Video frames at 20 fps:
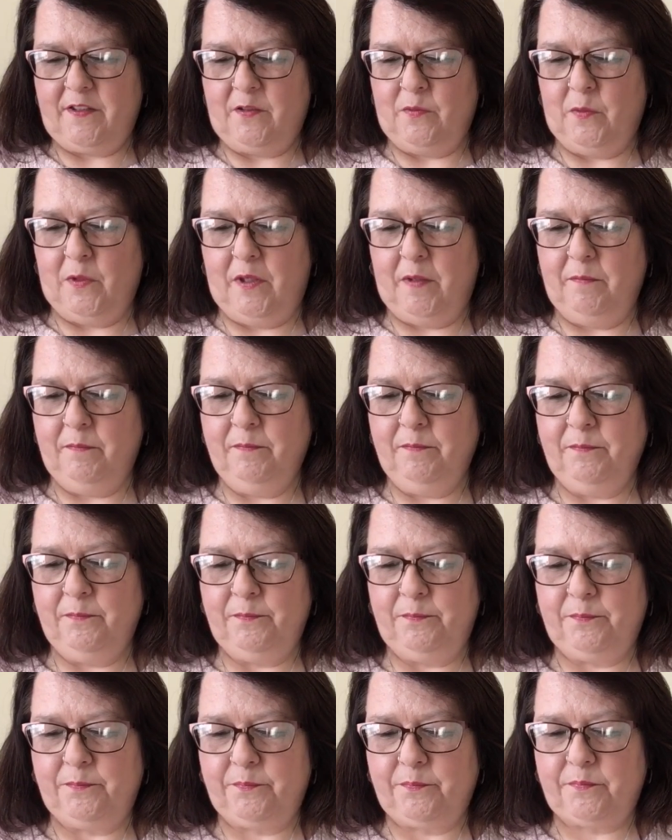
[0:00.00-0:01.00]
one
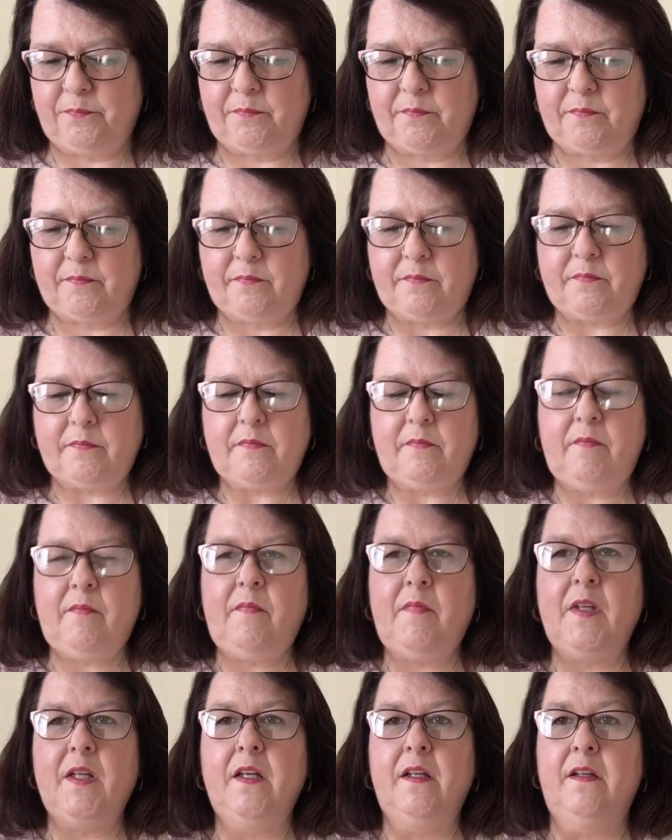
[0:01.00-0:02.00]

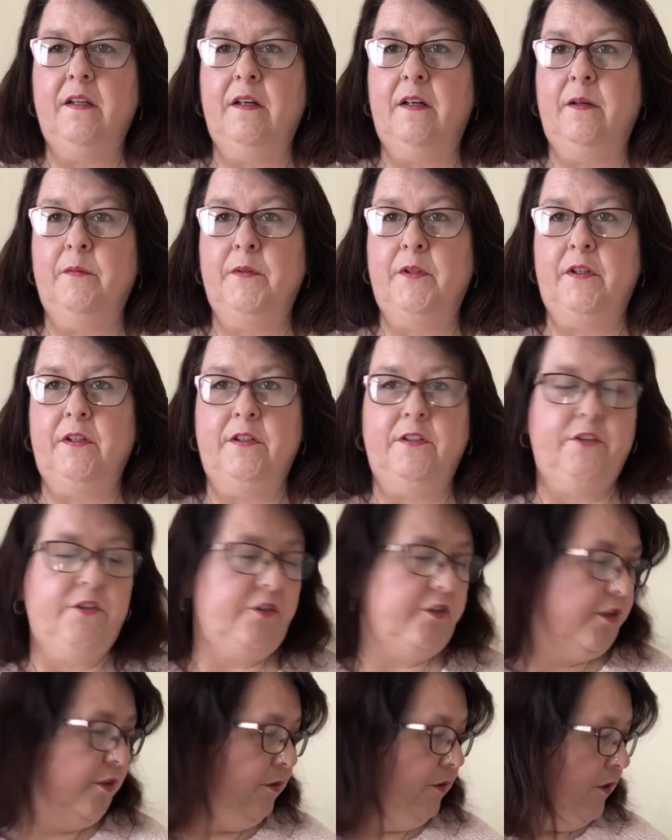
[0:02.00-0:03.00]
that I'm going to
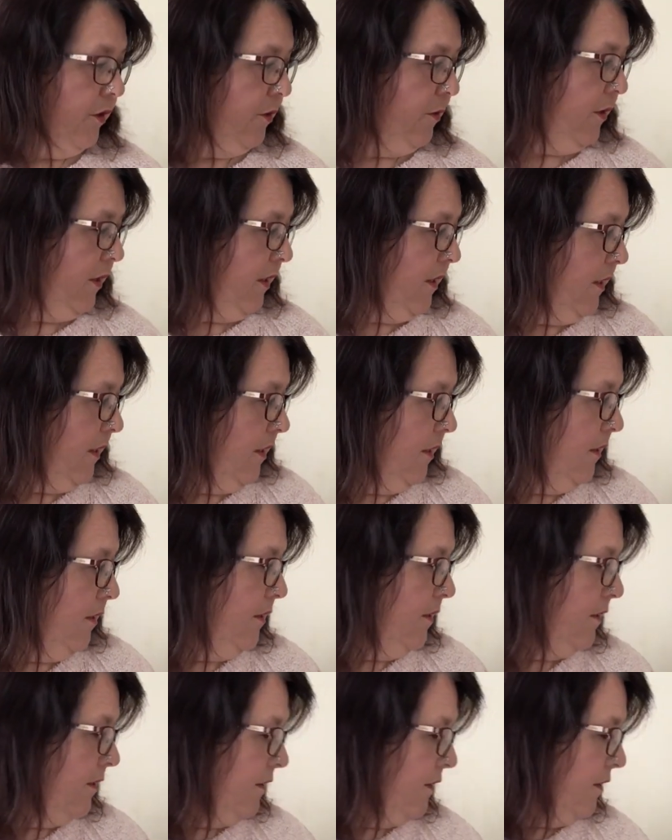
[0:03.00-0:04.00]
show you
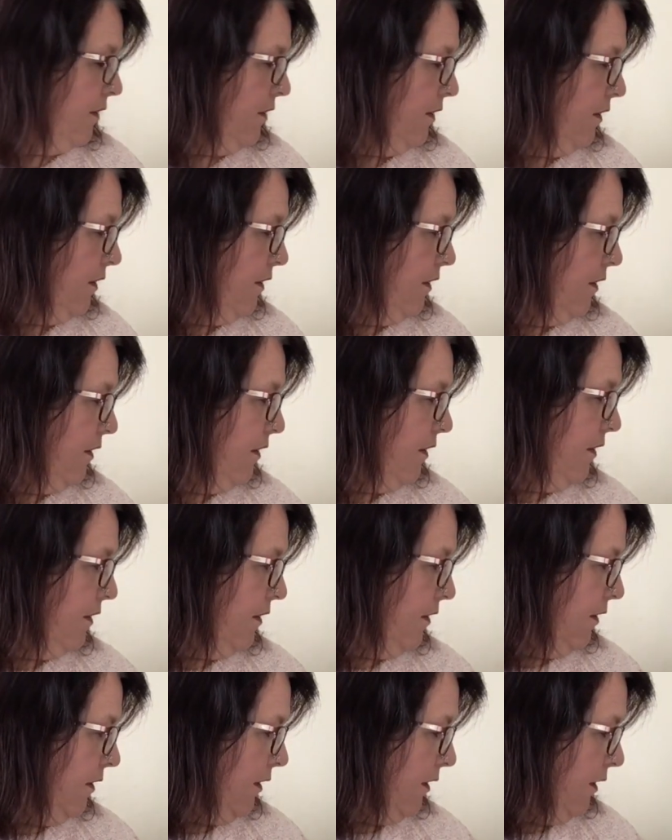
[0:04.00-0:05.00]
is
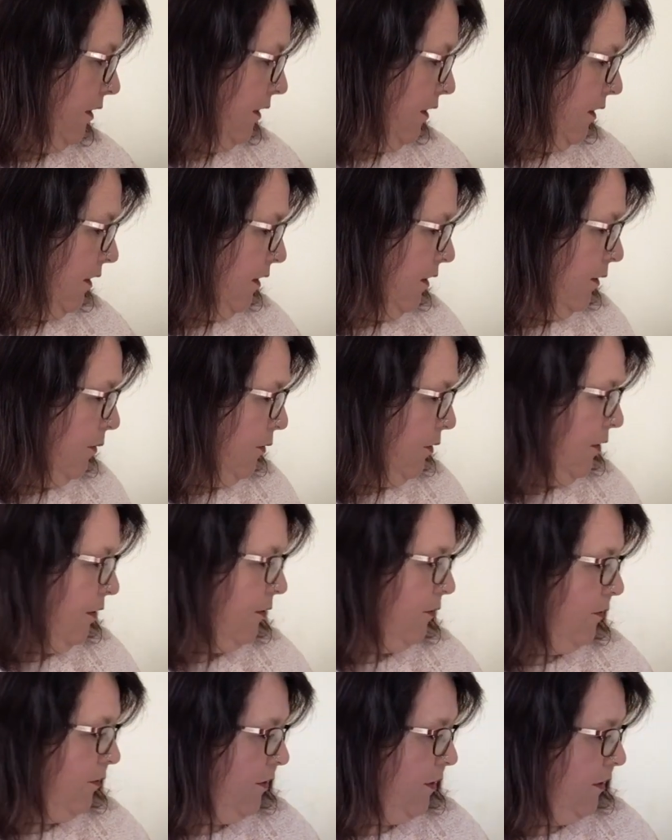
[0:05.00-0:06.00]
when I
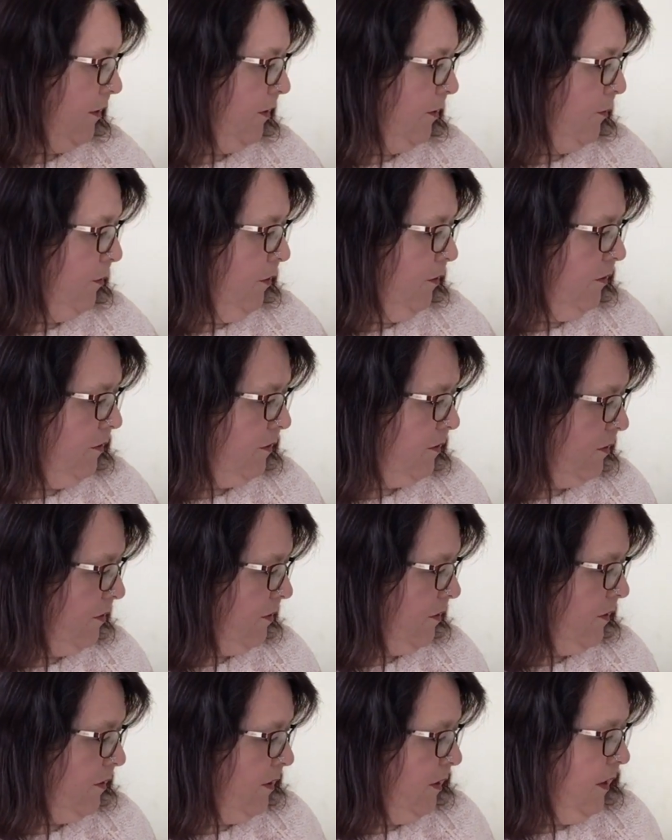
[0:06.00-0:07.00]
find the box,
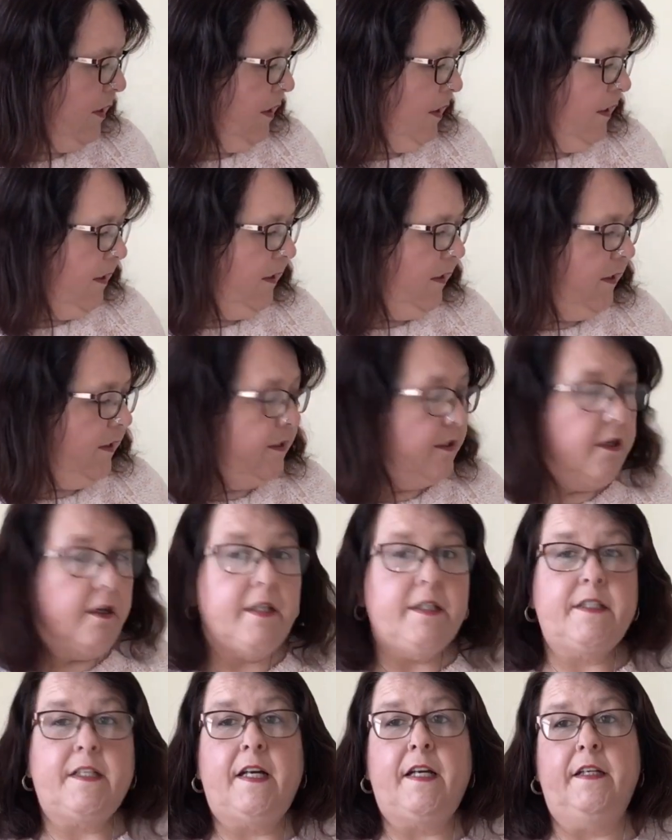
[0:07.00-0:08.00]
the
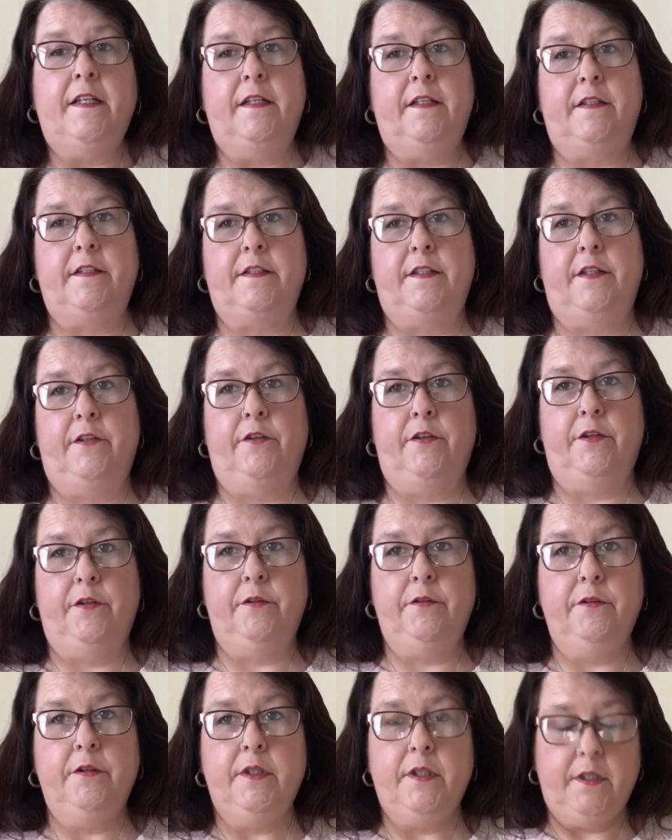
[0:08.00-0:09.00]
Titanic Tarot.
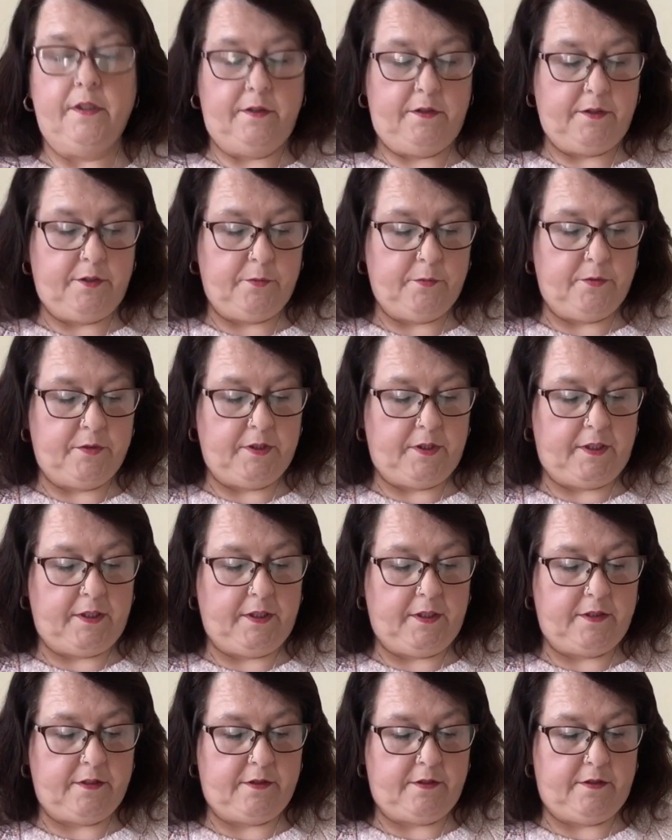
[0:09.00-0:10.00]
This was a
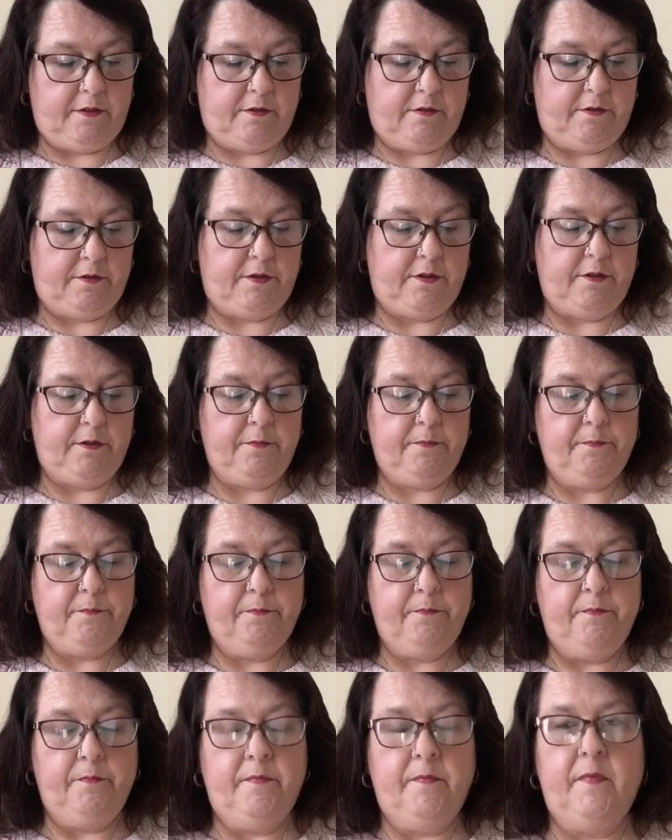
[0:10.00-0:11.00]
Kickstarter.
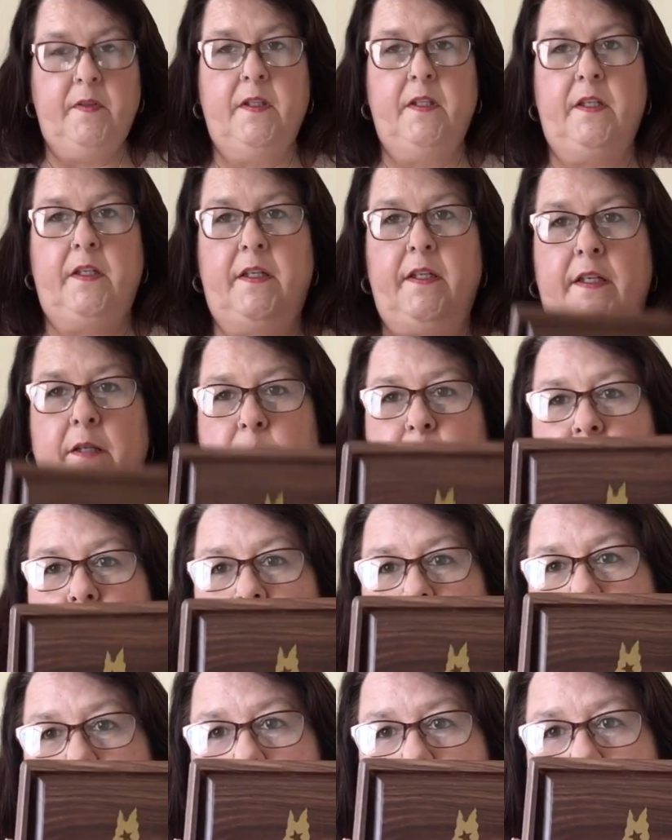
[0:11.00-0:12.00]
It came in
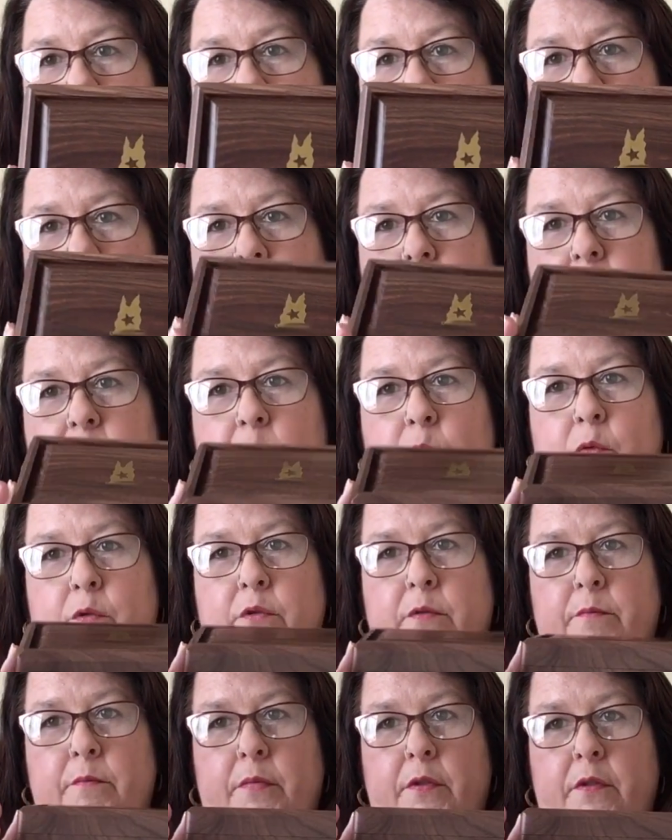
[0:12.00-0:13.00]
this lovely wooden
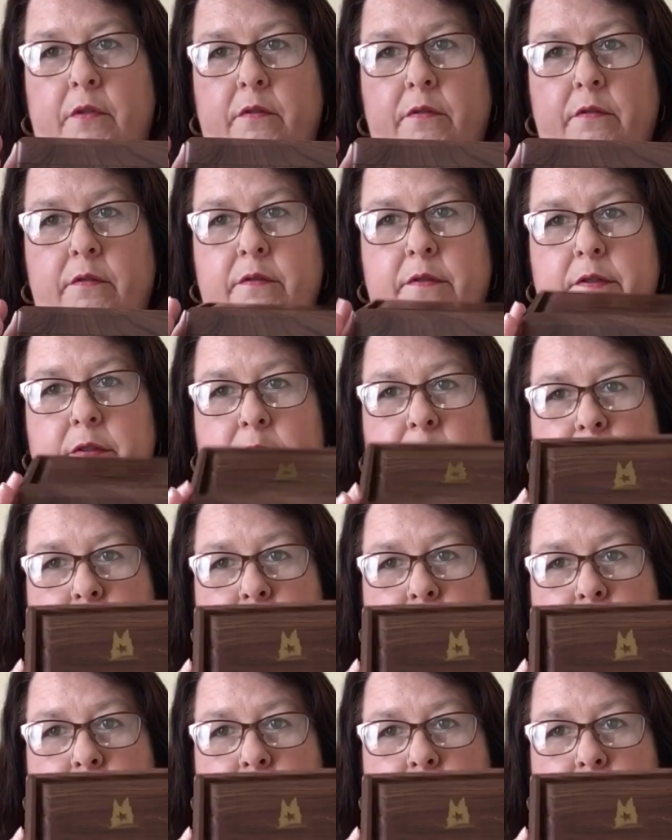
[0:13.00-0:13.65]
box.